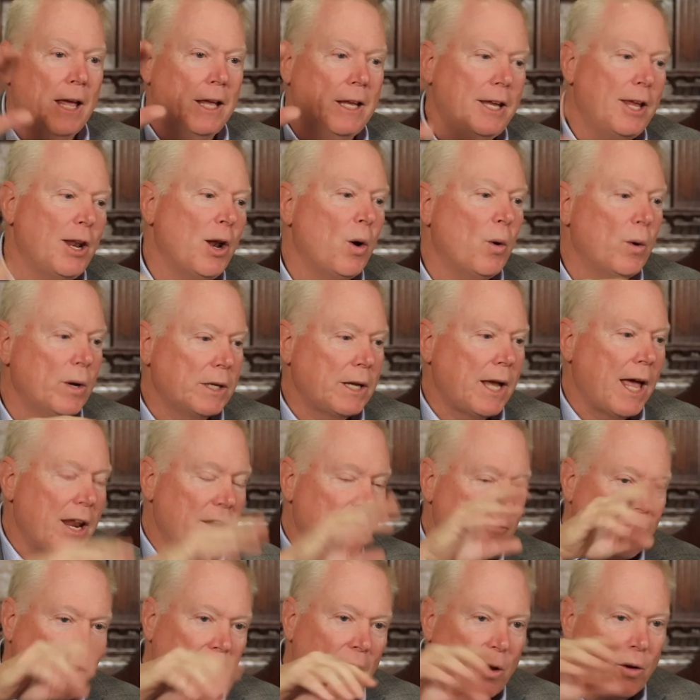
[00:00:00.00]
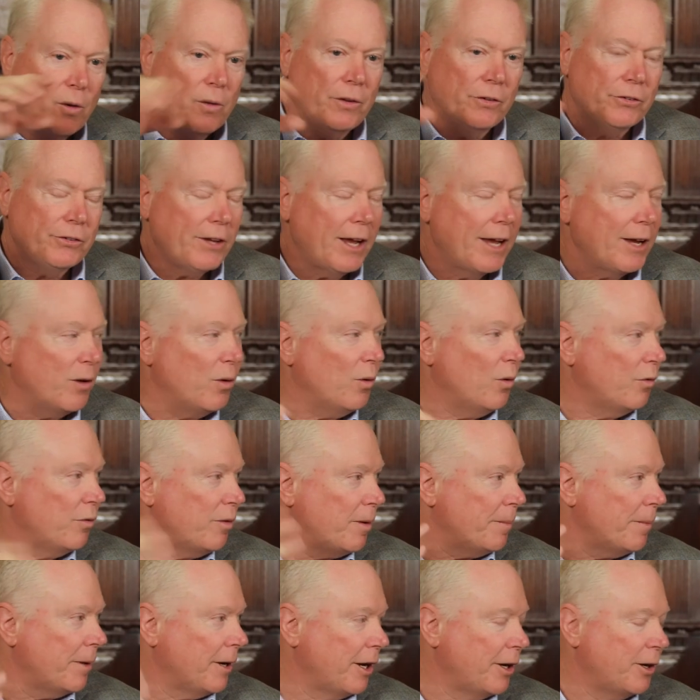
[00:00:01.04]
yeah. you know it kind of followed the cycle
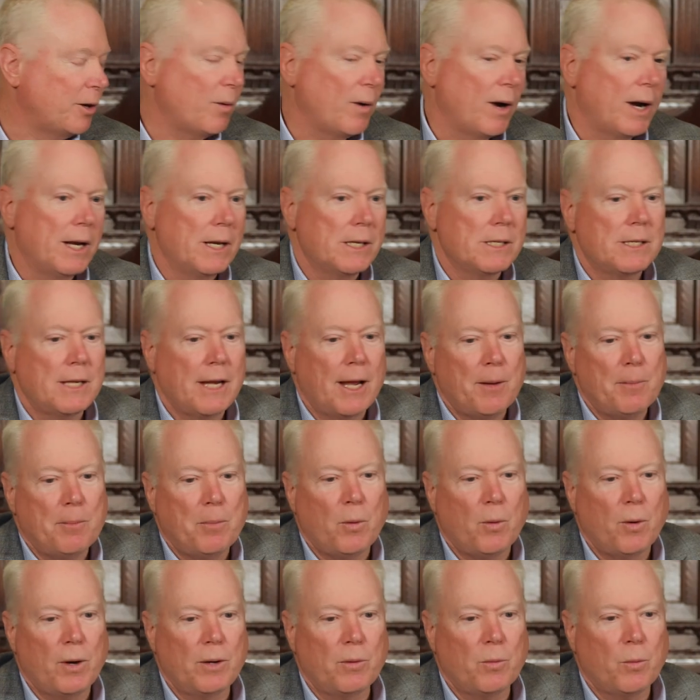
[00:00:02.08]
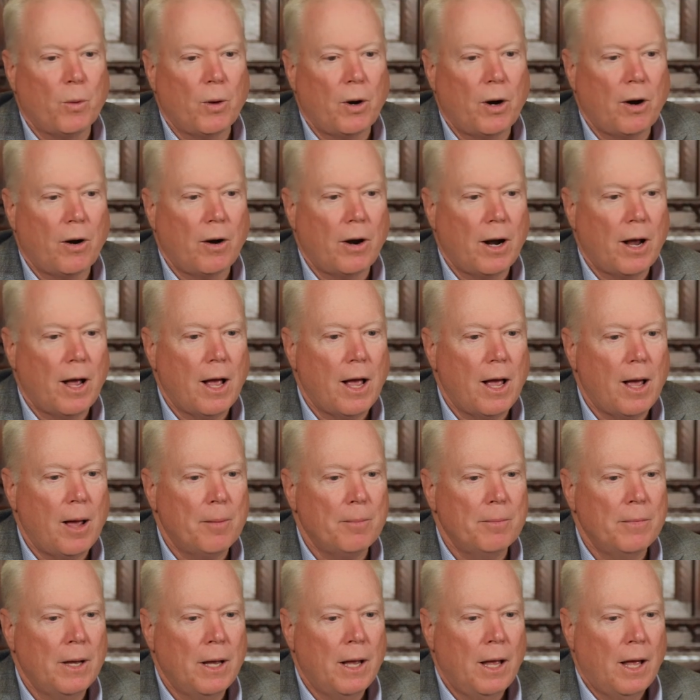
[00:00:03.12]
from an underwriting standpoint where.
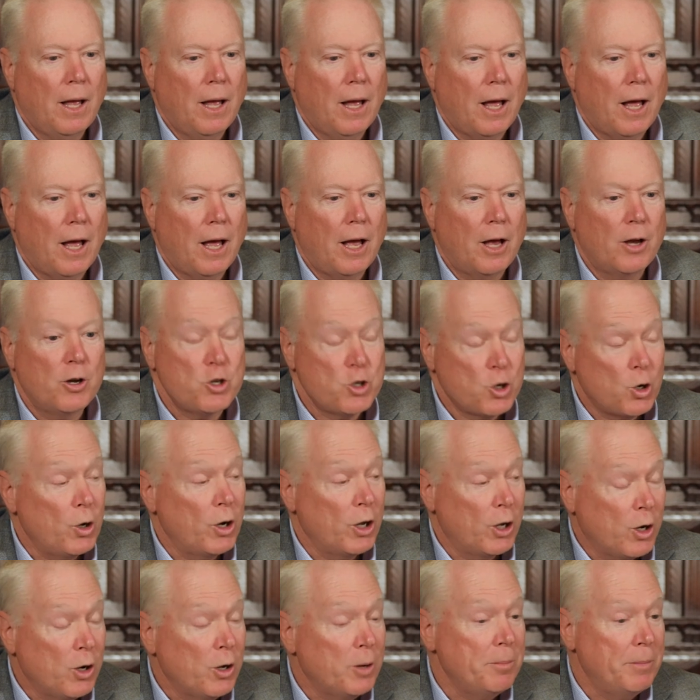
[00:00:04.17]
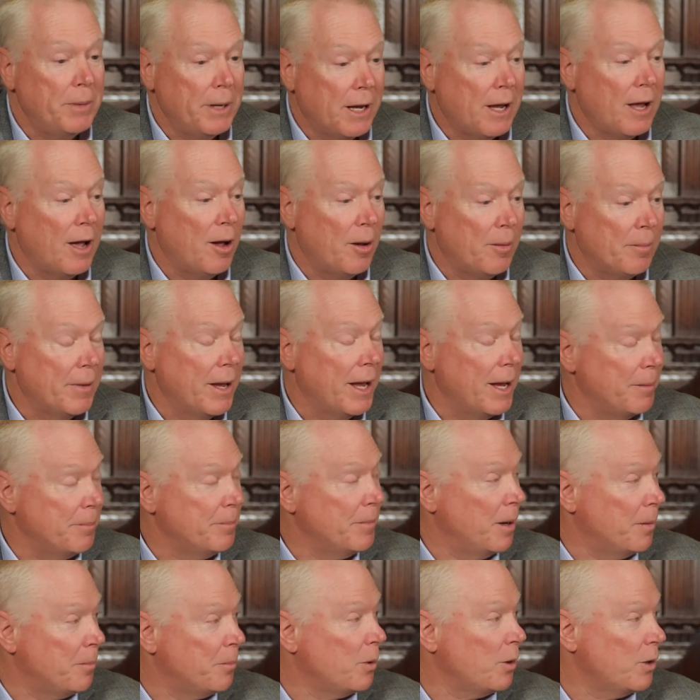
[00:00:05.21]
Um, uh, surety could become a,
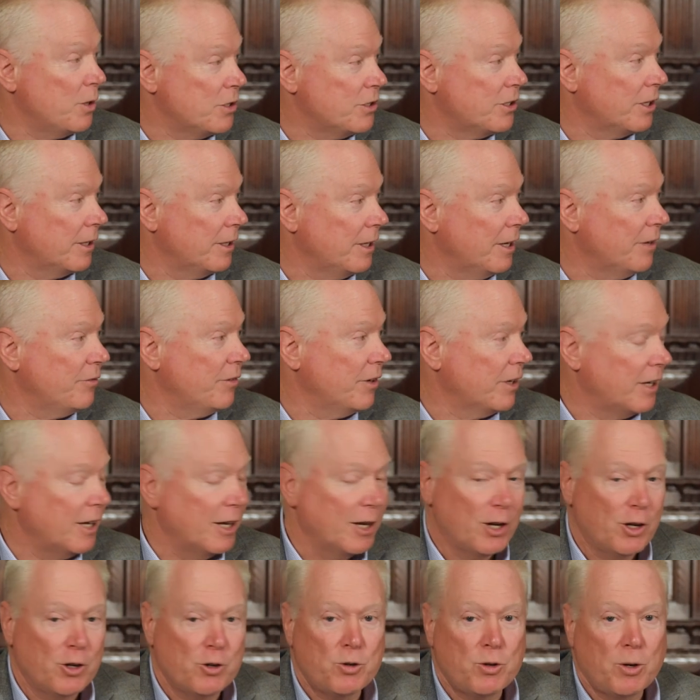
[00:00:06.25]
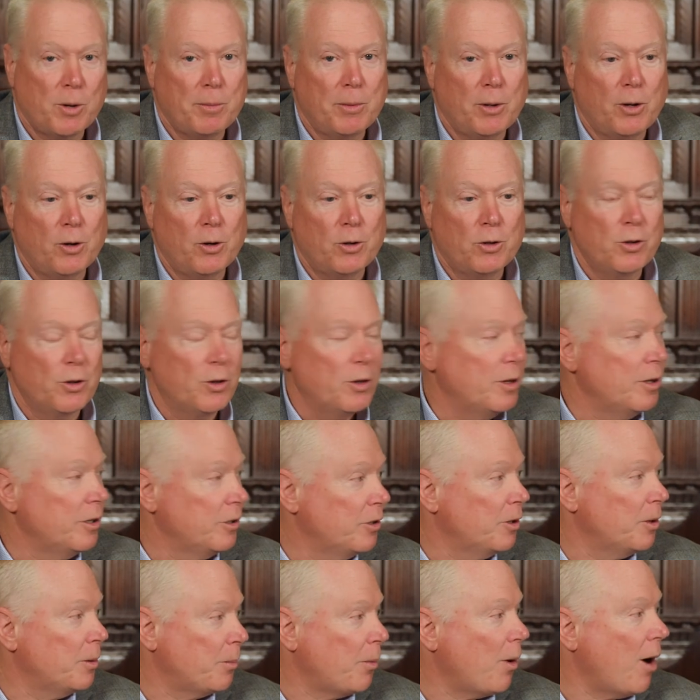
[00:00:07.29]
a pretty significant contributor to the
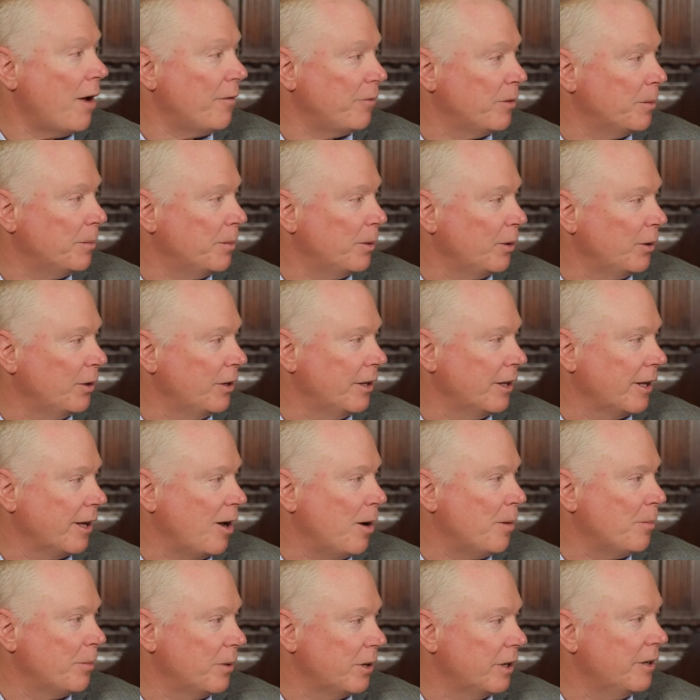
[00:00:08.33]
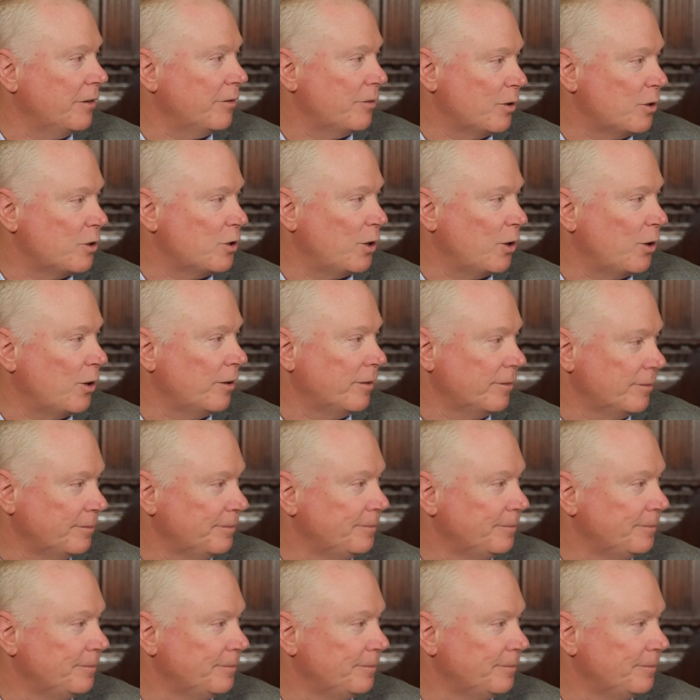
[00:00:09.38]
to the profitability of the company for sure.